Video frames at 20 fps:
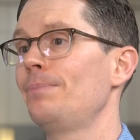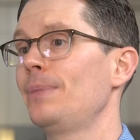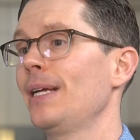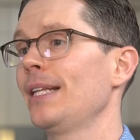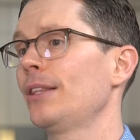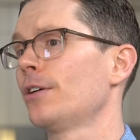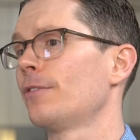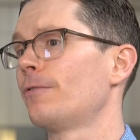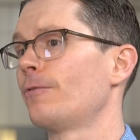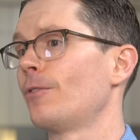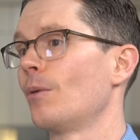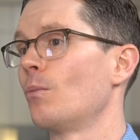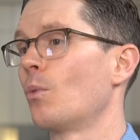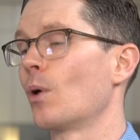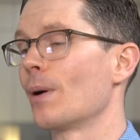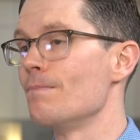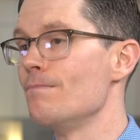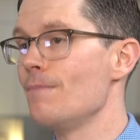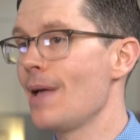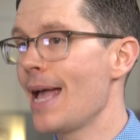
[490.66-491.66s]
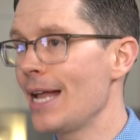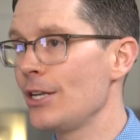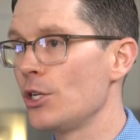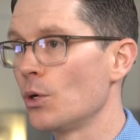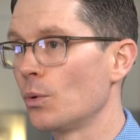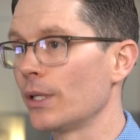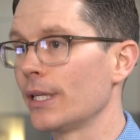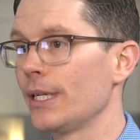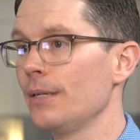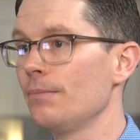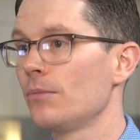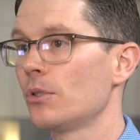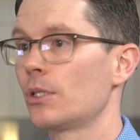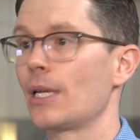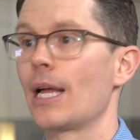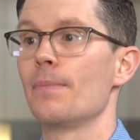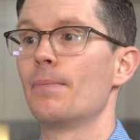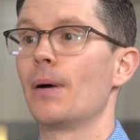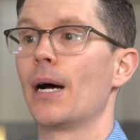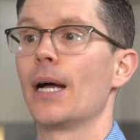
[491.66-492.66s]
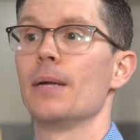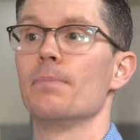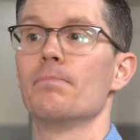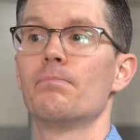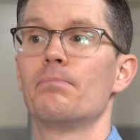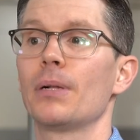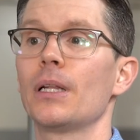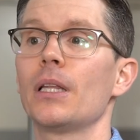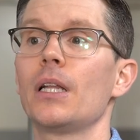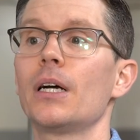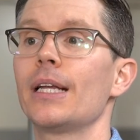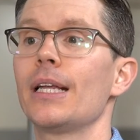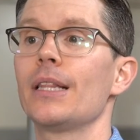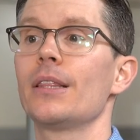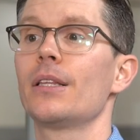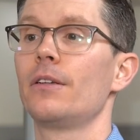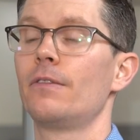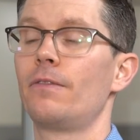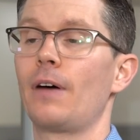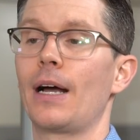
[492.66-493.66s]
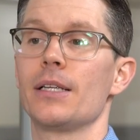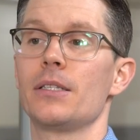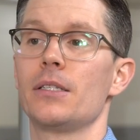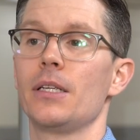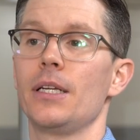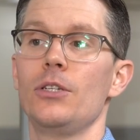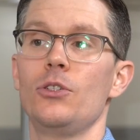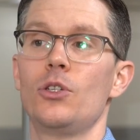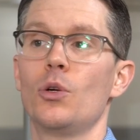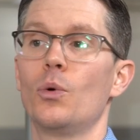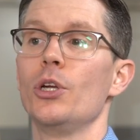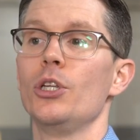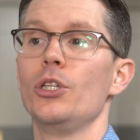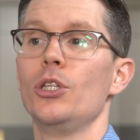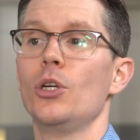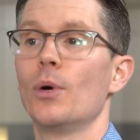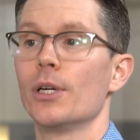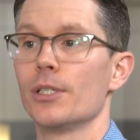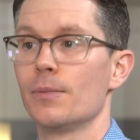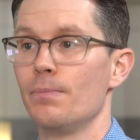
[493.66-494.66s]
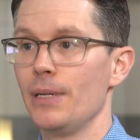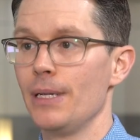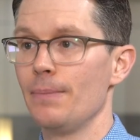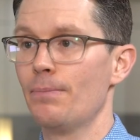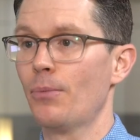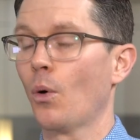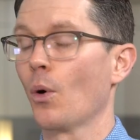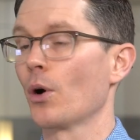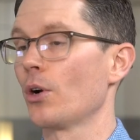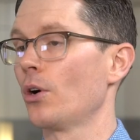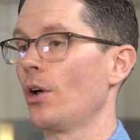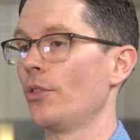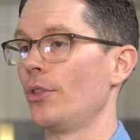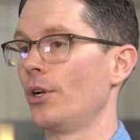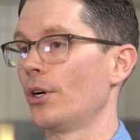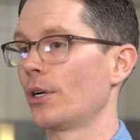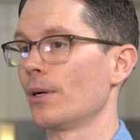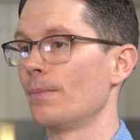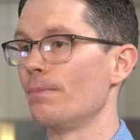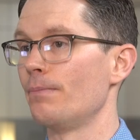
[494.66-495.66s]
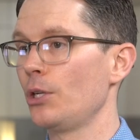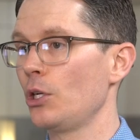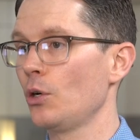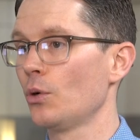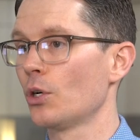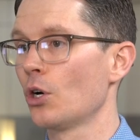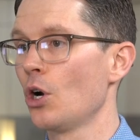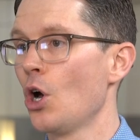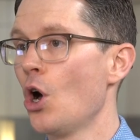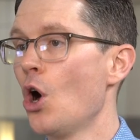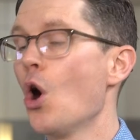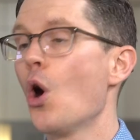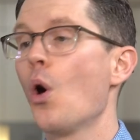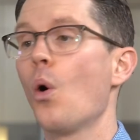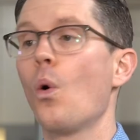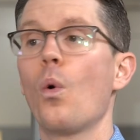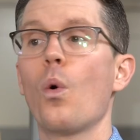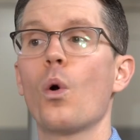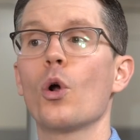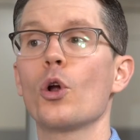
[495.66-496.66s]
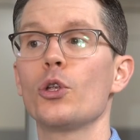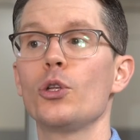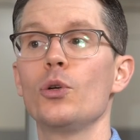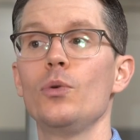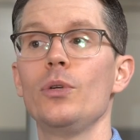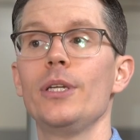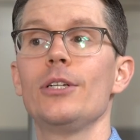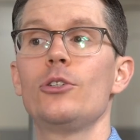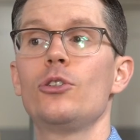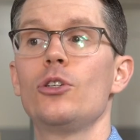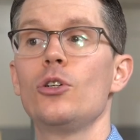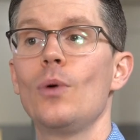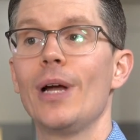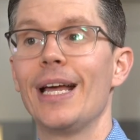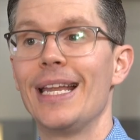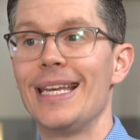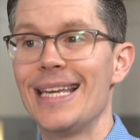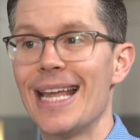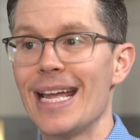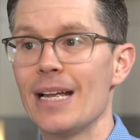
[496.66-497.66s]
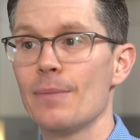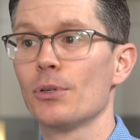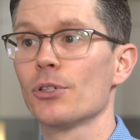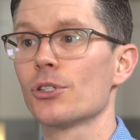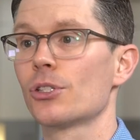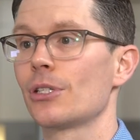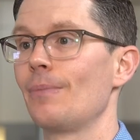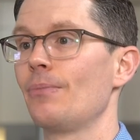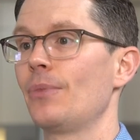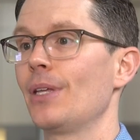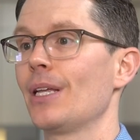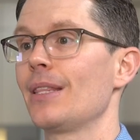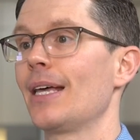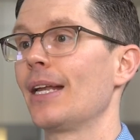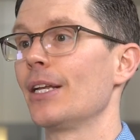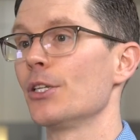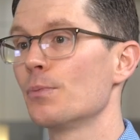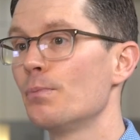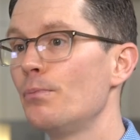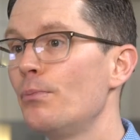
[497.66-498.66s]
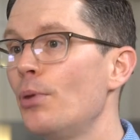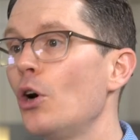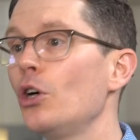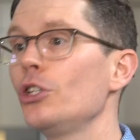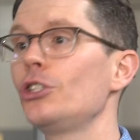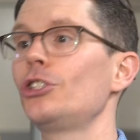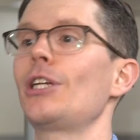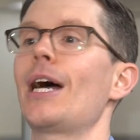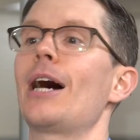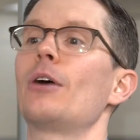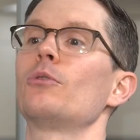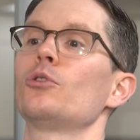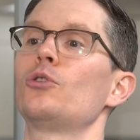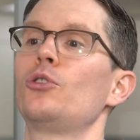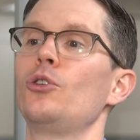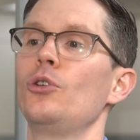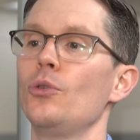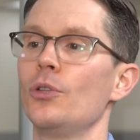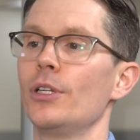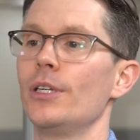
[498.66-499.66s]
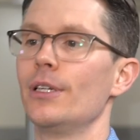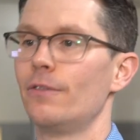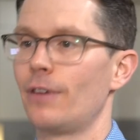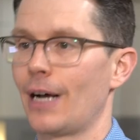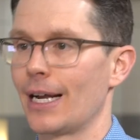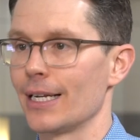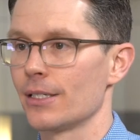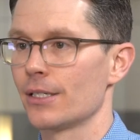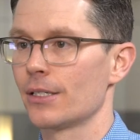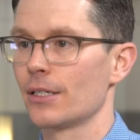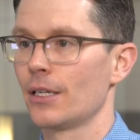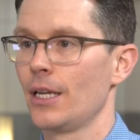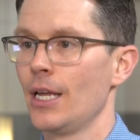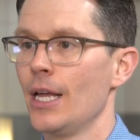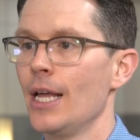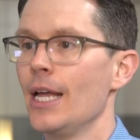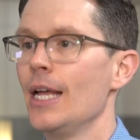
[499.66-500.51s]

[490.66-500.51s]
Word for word: update the firmware manually, say by plugging the device into a U S B port on their computer, or you need to enable something that is pushed out to the device.